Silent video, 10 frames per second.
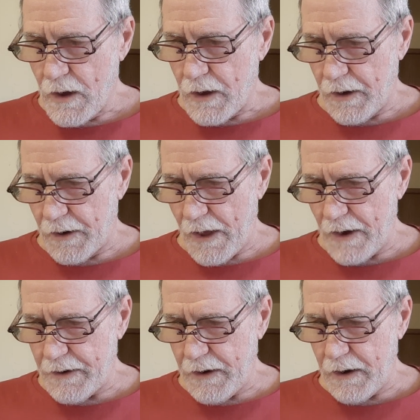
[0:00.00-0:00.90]
In
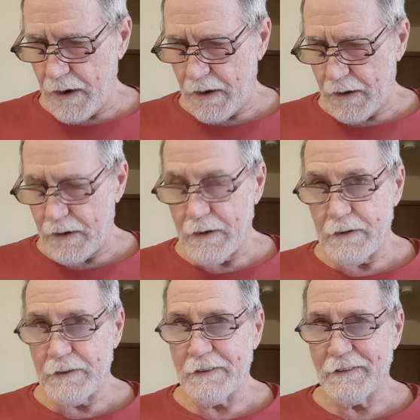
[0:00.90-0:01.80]
that day
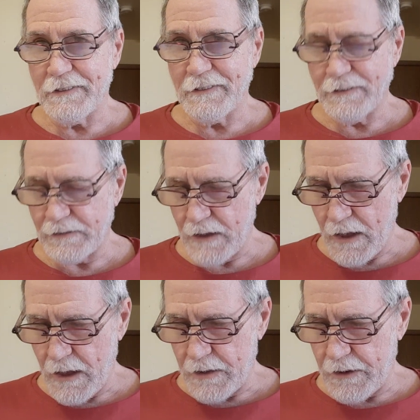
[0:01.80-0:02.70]

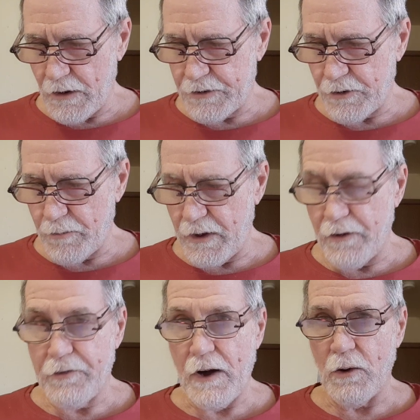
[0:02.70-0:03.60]
there shall be a
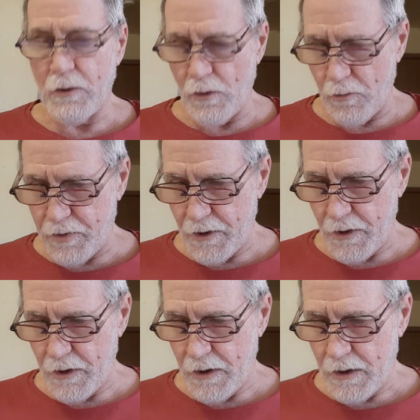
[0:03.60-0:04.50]
fountain
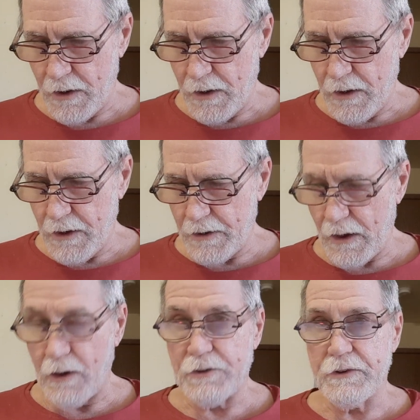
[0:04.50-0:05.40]
opened in the
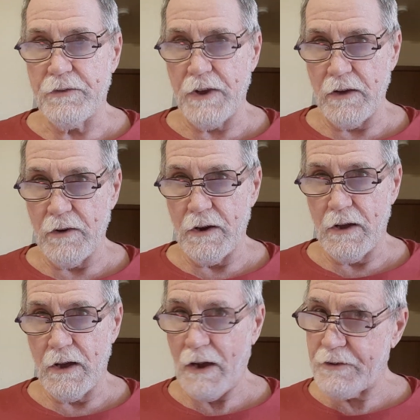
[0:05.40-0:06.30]
house of David.
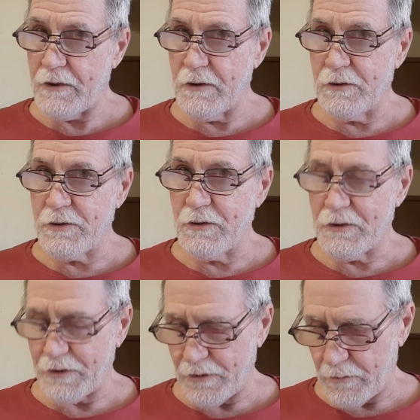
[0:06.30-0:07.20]
That's the New
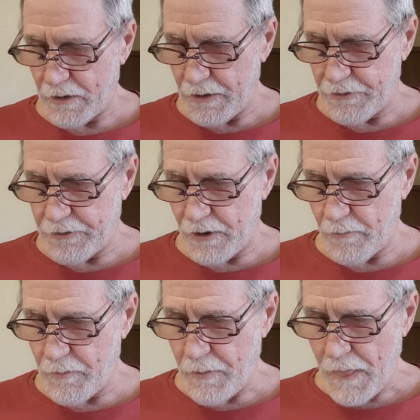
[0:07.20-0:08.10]
Jerusalem, ladies and
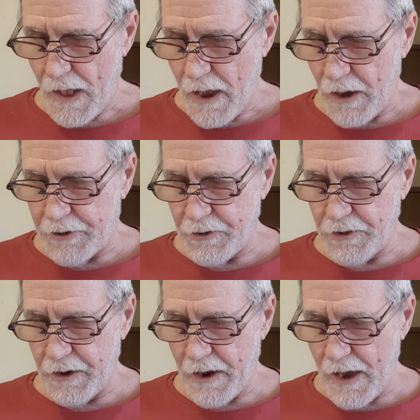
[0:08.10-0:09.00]
gentlemen. And to
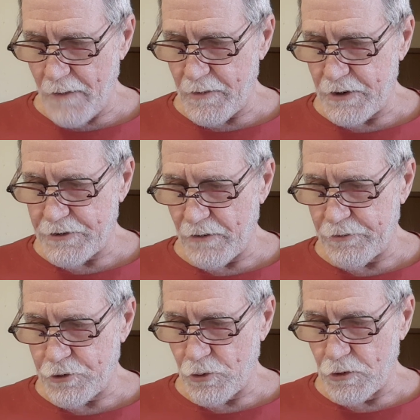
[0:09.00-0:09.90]
the inhabitants of
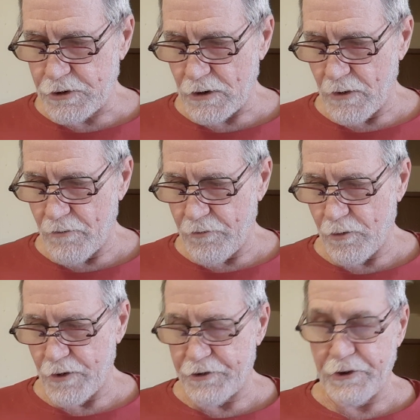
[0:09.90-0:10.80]
Jerusalem
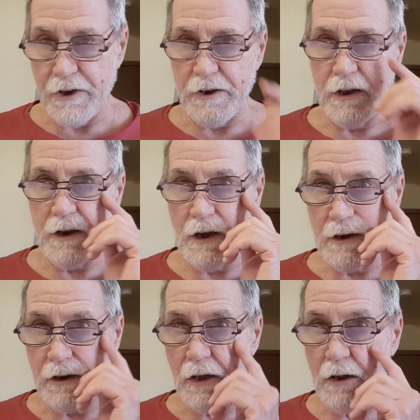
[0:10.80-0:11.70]
for sin and
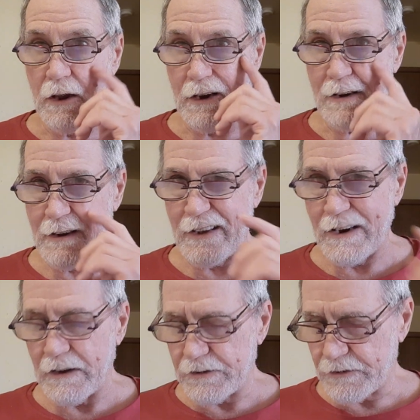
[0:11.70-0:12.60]

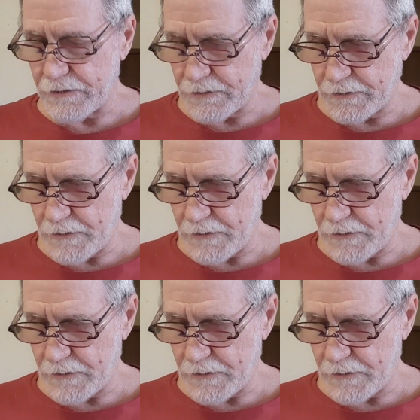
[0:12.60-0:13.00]
uncleanliness.